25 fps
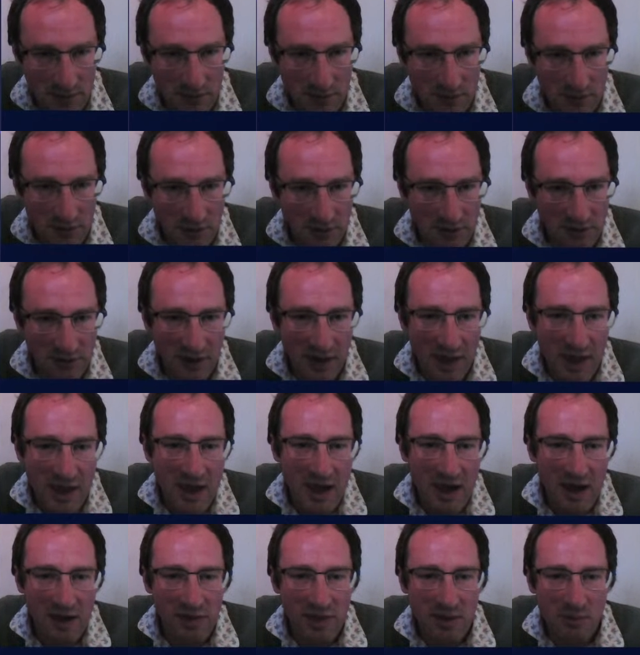Good.
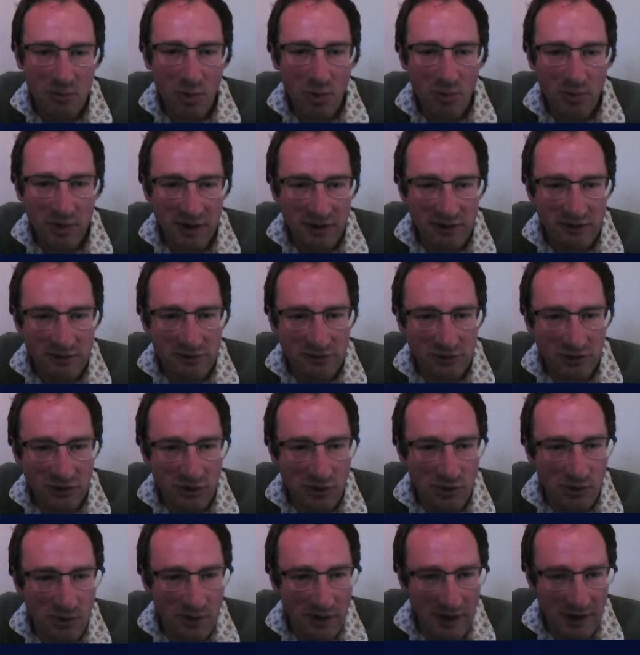And then what we can
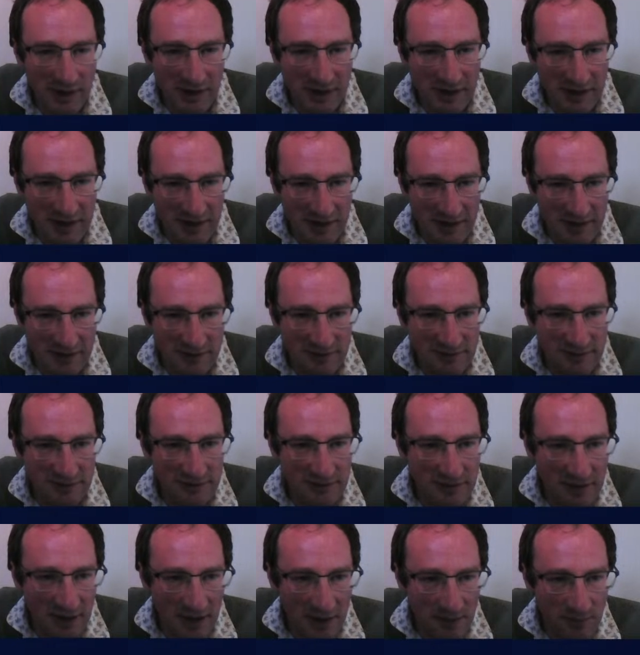do
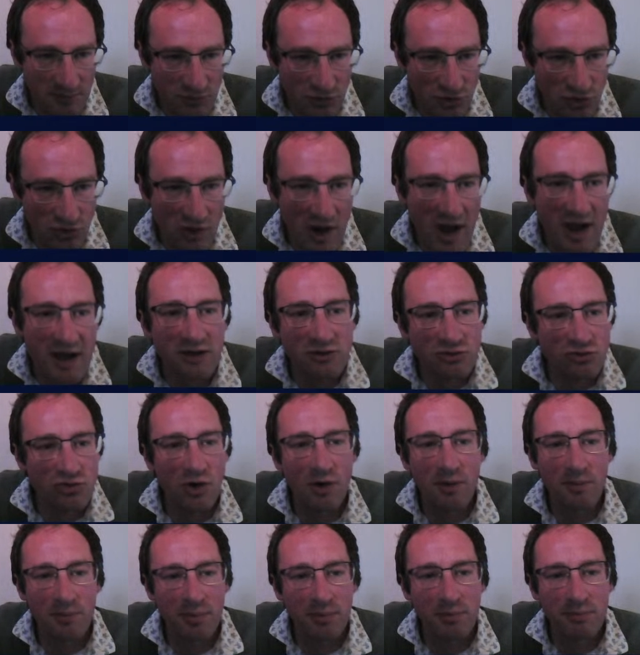is drag and
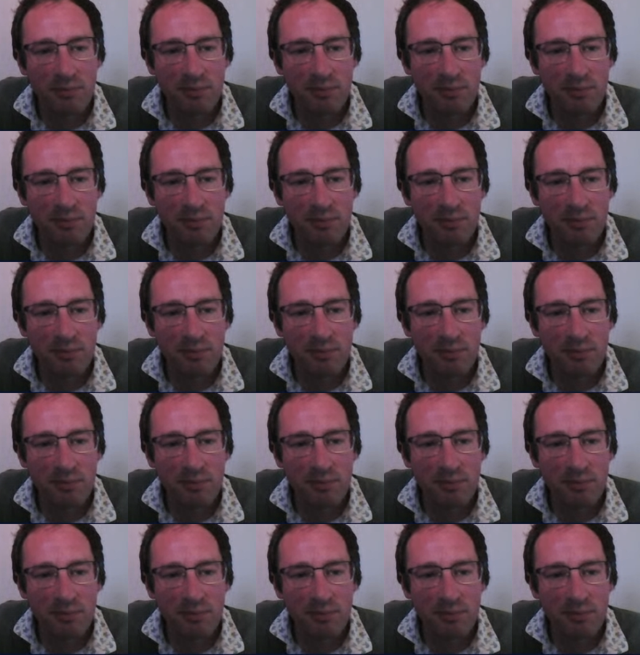drop